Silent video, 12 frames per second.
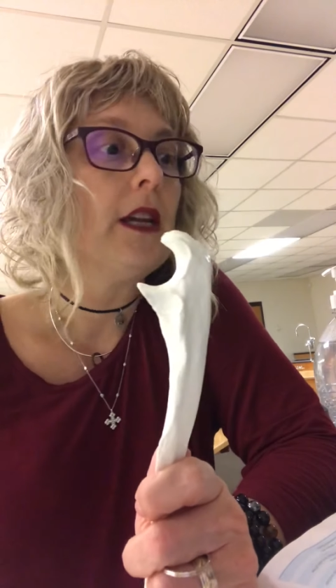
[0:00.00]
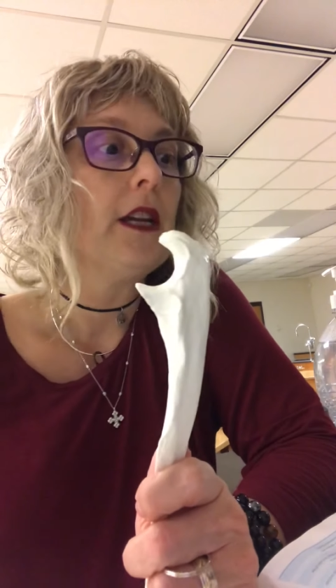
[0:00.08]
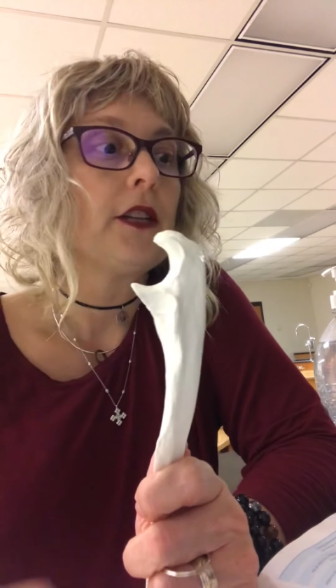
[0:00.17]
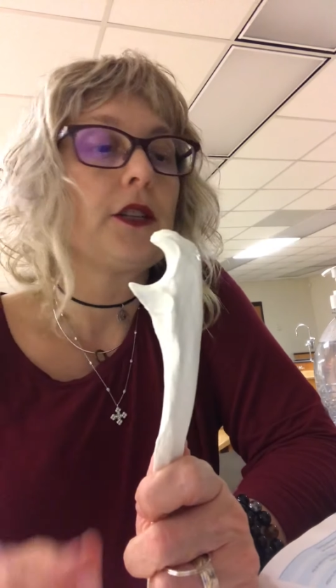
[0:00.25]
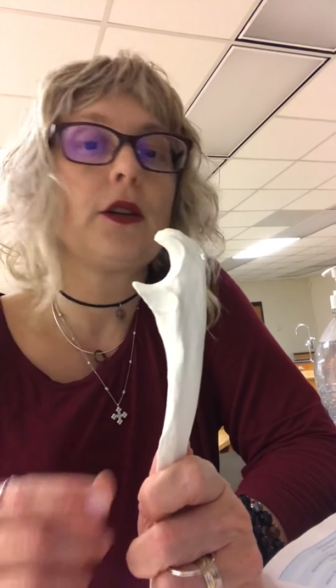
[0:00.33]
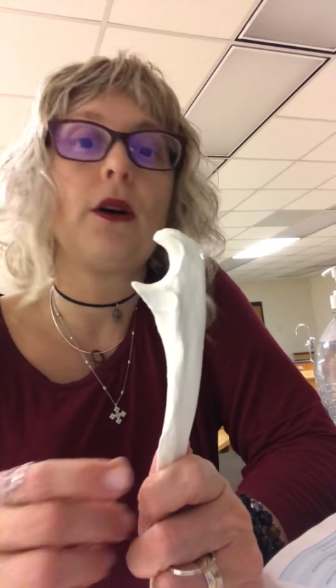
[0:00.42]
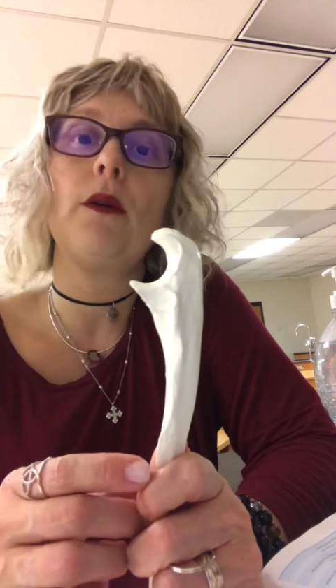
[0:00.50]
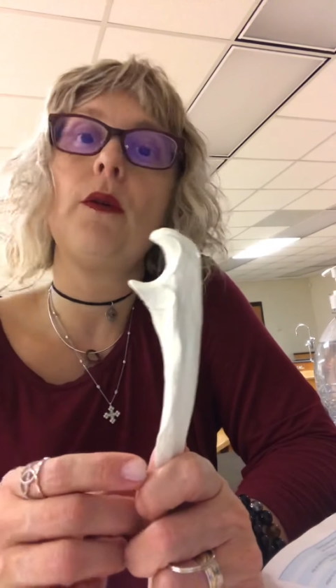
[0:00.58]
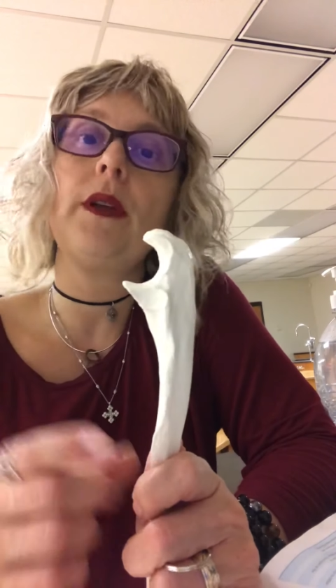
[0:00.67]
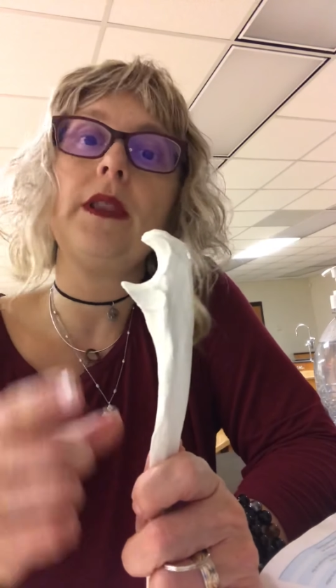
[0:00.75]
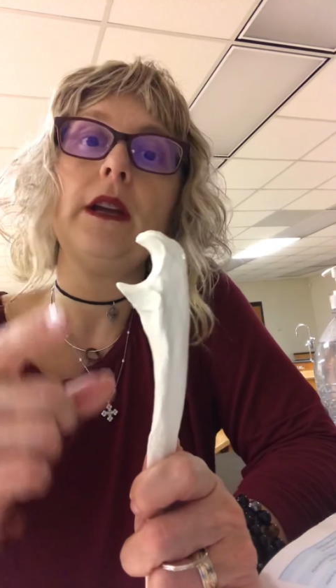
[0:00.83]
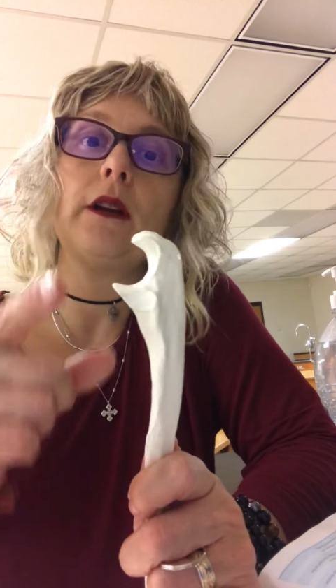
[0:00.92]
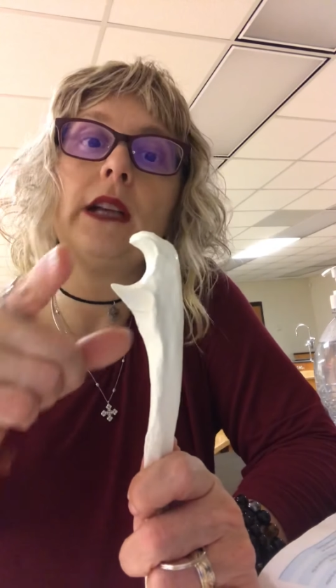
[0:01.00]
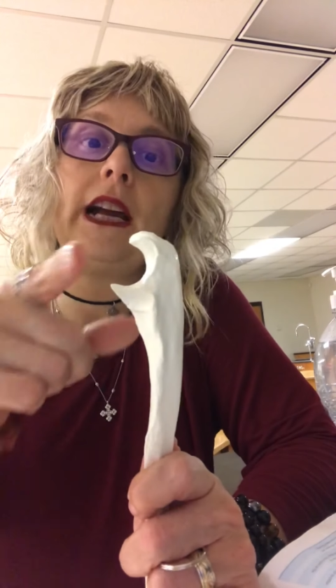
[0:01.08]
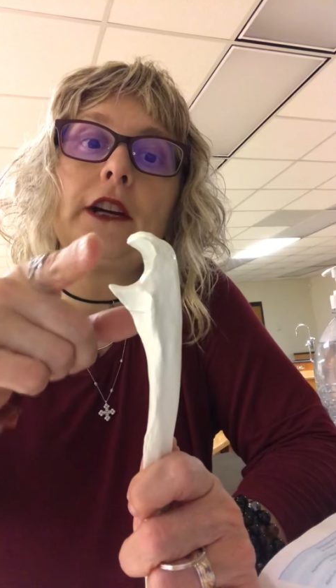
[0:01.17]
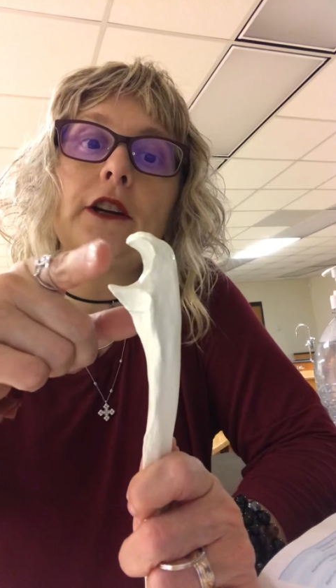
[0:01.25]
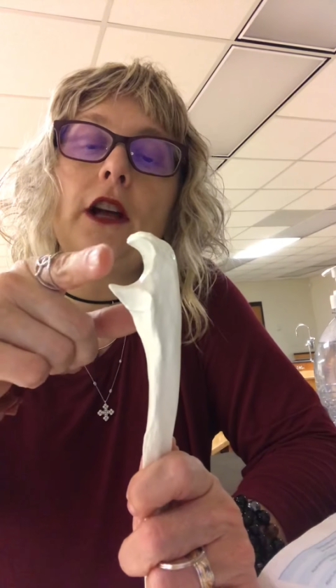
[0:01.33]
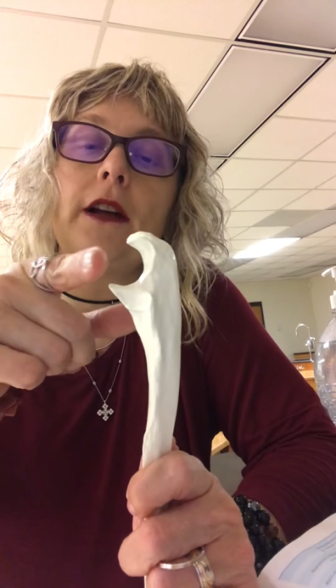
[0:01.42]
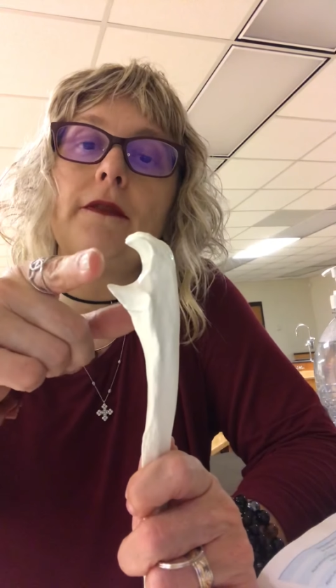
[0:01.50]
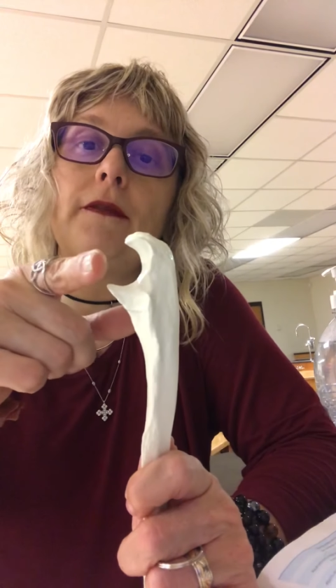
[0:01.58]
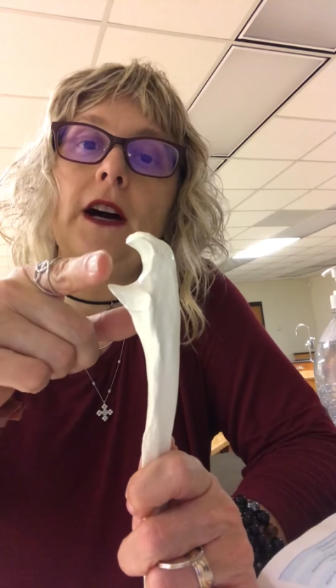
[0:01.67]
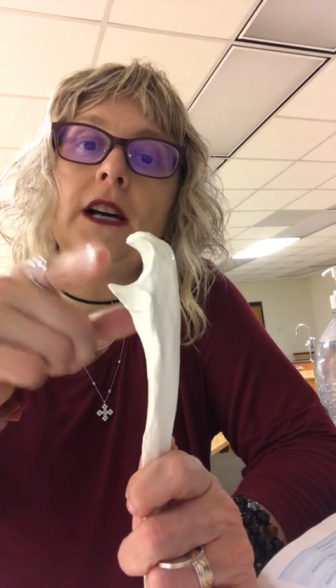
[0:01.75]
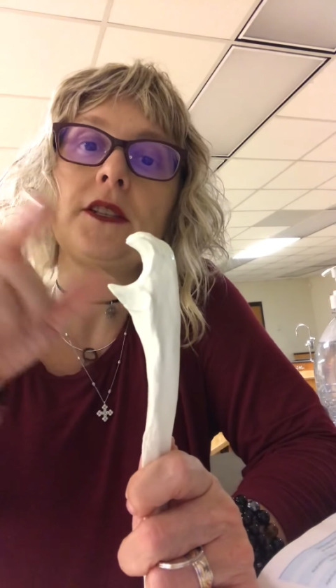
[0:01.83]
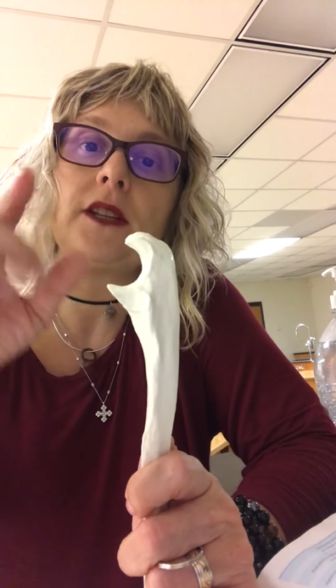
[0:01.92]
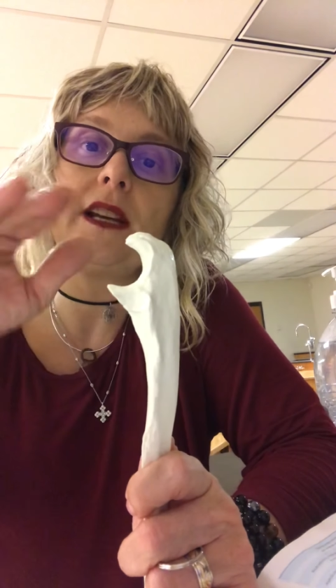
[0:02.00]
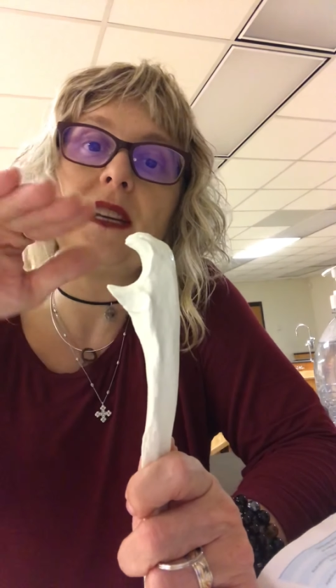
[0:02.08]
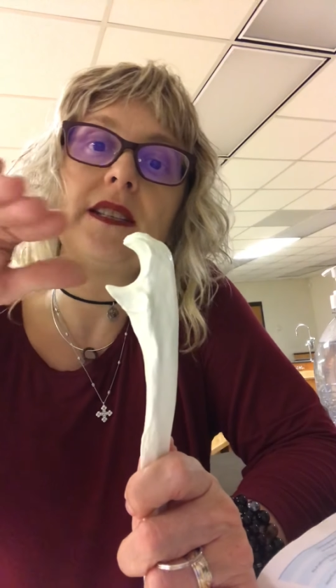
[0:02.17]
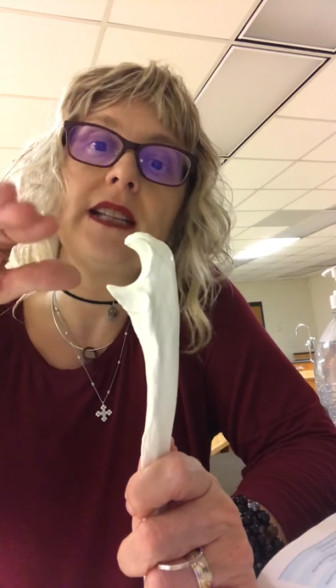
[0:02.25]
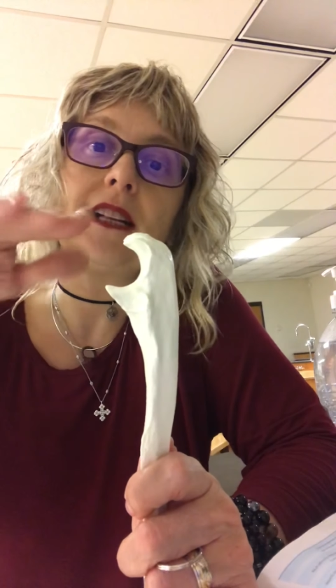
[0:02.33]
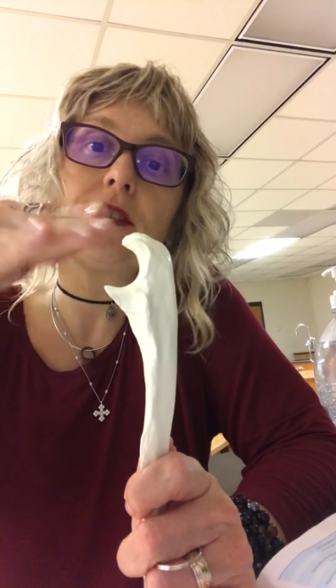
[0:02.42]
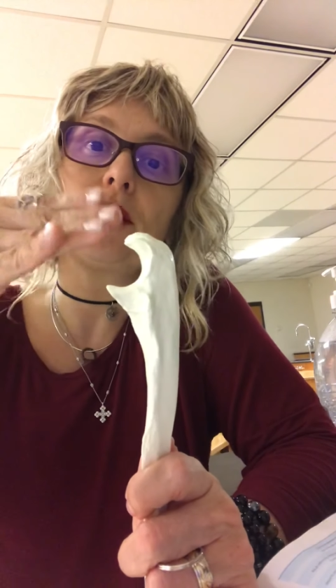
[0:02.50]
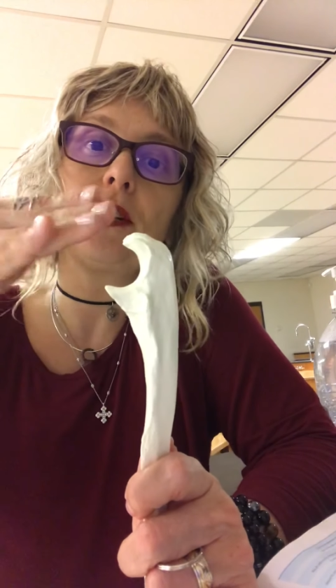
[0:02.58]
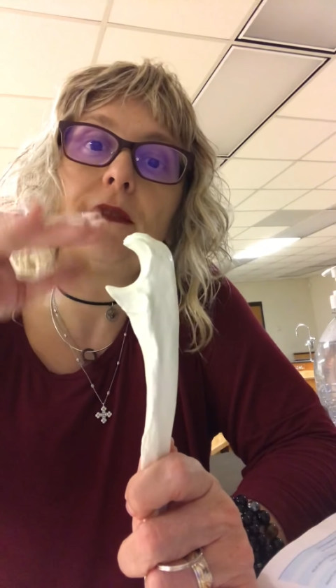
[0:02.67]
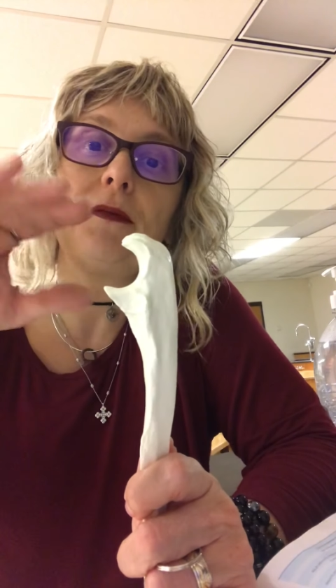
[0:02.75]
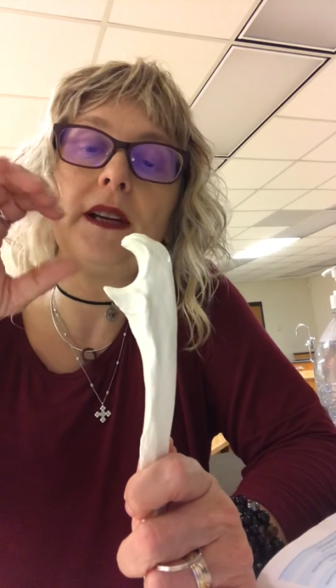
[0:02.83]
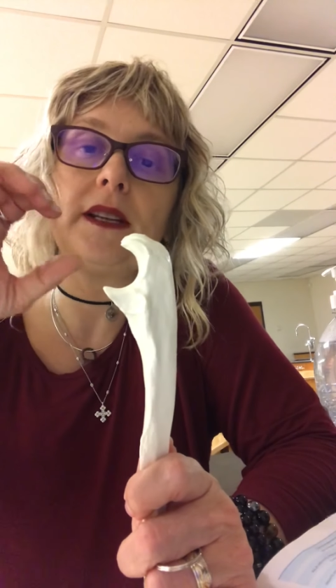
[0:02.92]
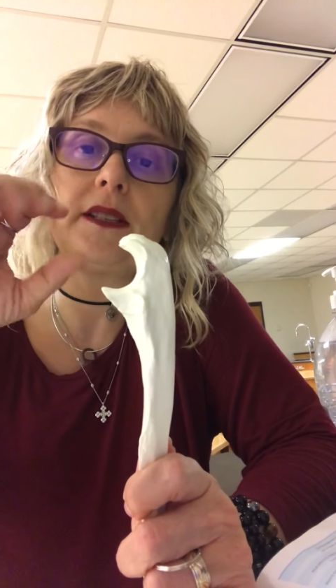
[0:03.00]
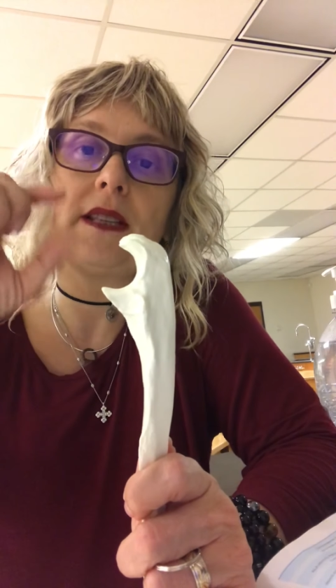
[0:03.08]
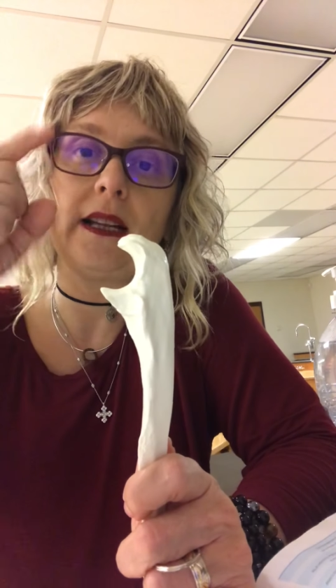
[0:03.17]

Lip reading: So the olecranon fossa is that surface,